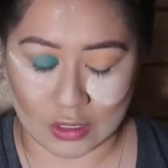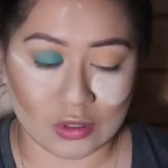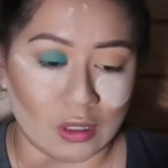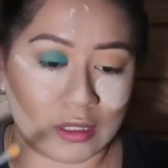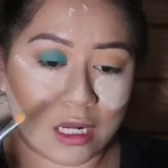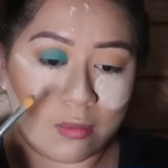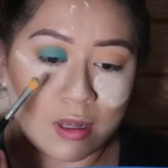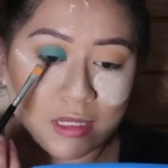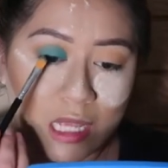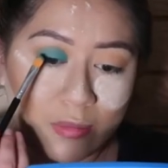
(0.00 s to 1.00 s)
I should have thought
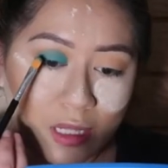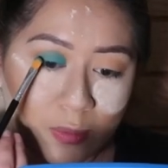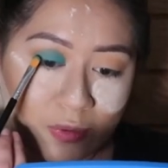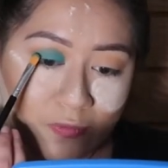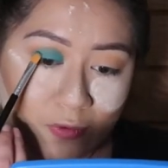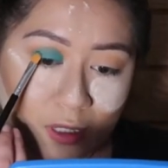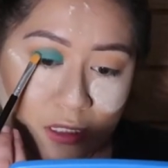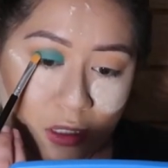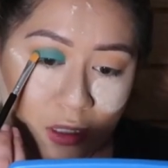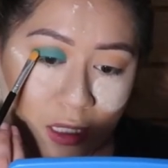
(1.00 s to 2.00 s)
about that like before I
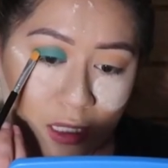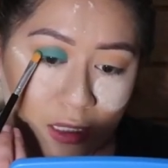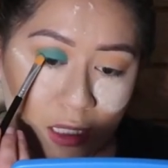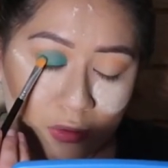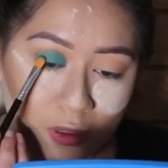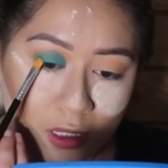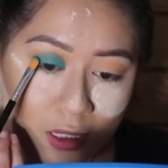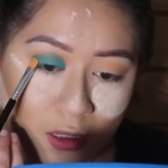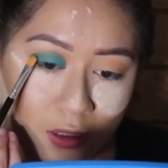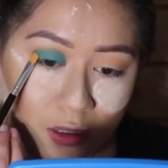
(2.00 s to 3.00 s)
started laying down the
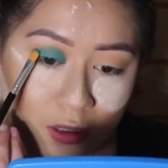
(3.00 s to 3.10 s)
color,